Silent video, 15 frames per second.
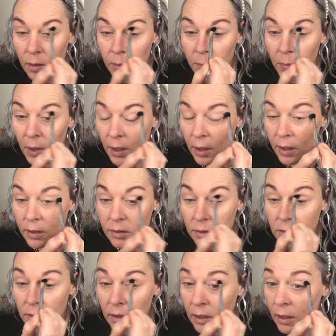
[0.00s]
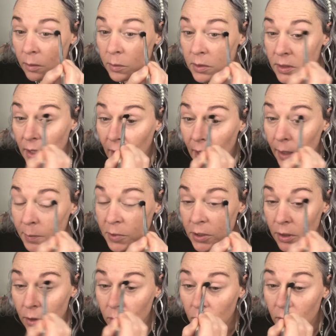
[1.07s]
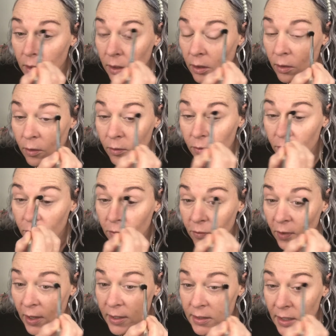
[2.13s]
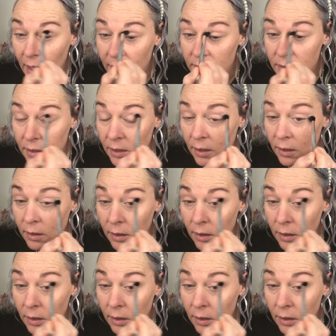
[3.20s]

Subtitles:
But it was absolutely fantastic.